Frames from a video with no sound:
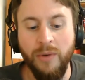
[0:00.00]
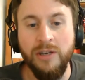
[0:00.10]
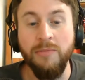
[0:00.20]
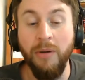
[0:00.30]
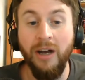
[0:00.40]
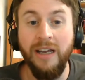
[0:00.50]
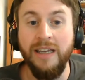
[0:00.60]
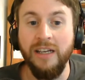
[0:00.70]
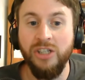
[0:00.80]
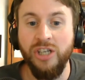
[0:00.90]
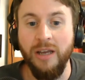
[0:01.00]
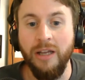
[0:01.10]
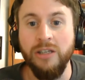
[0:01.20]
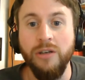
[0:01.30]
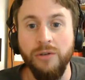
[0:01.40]
when you buy
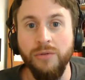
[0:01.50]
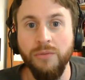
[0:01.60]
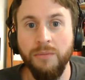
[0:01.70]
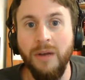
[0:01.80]
a new